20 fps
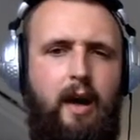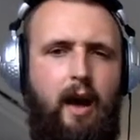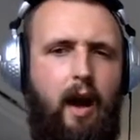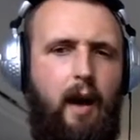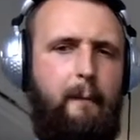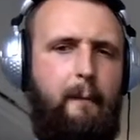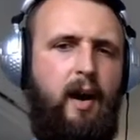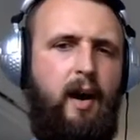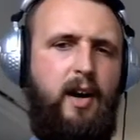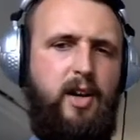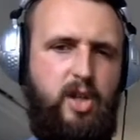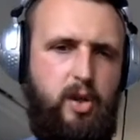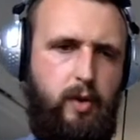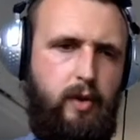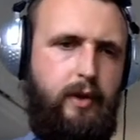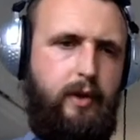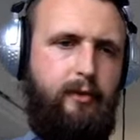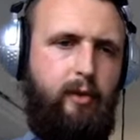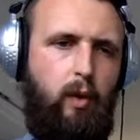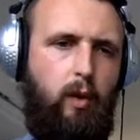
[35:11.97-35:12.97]
I might do
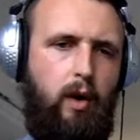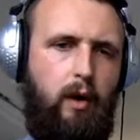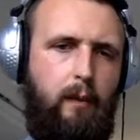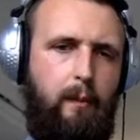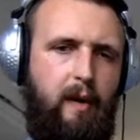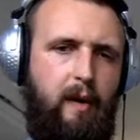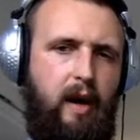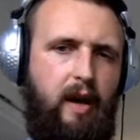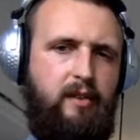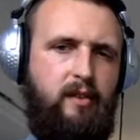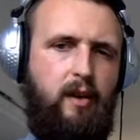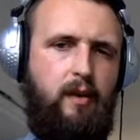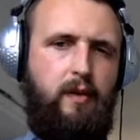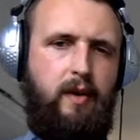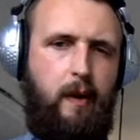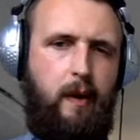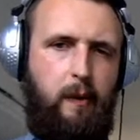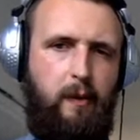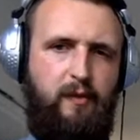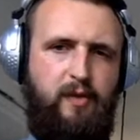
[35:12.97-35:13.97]
another one, but I don't
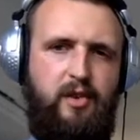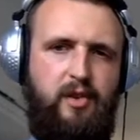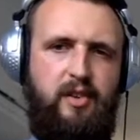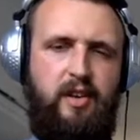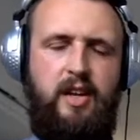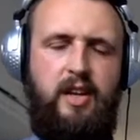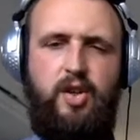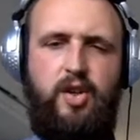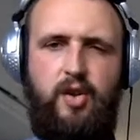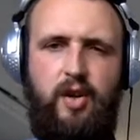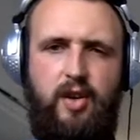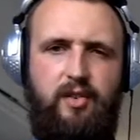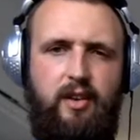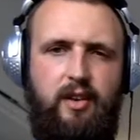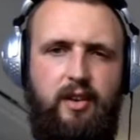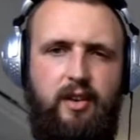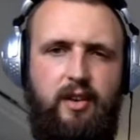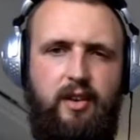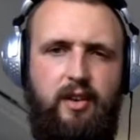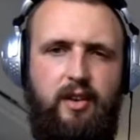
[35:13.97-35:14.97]
know. If there's an interest,
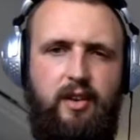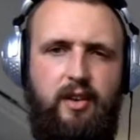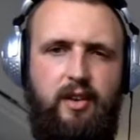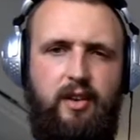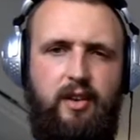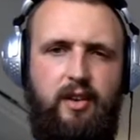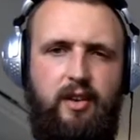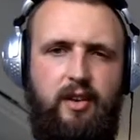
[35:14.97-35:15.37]
I might do.